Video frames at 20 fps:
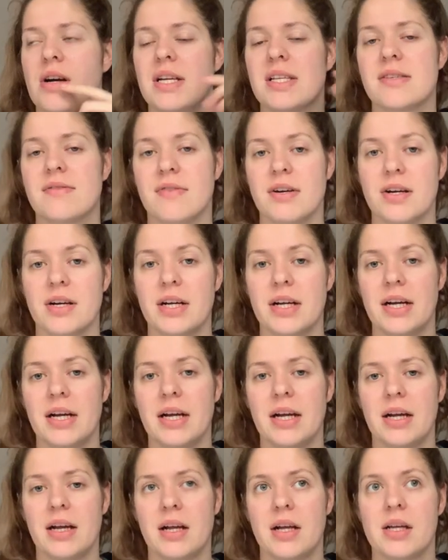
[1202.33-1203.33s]
is
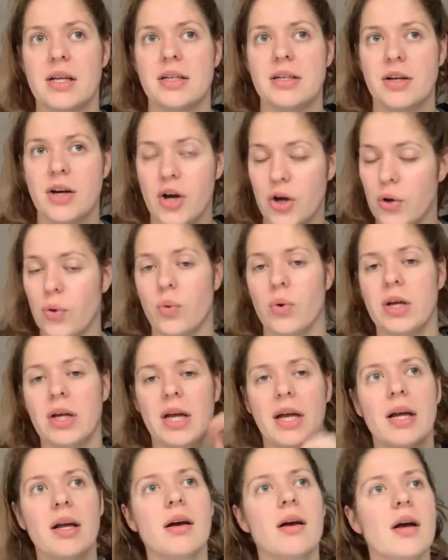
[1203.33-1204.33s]
very
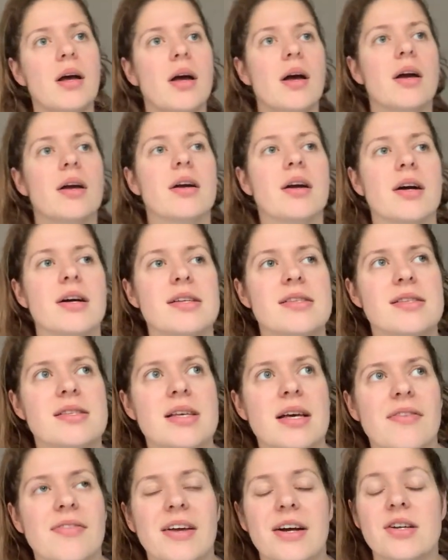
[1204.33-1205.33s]
annoying
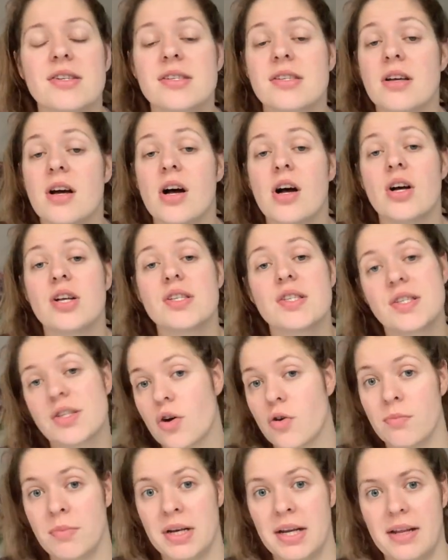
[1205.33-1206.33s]
because there's so
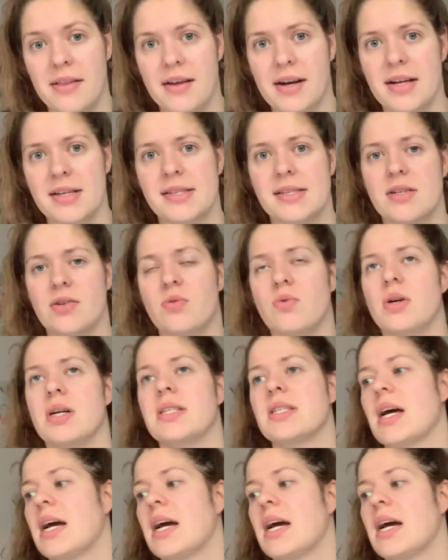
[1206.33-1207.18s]
many that I still want.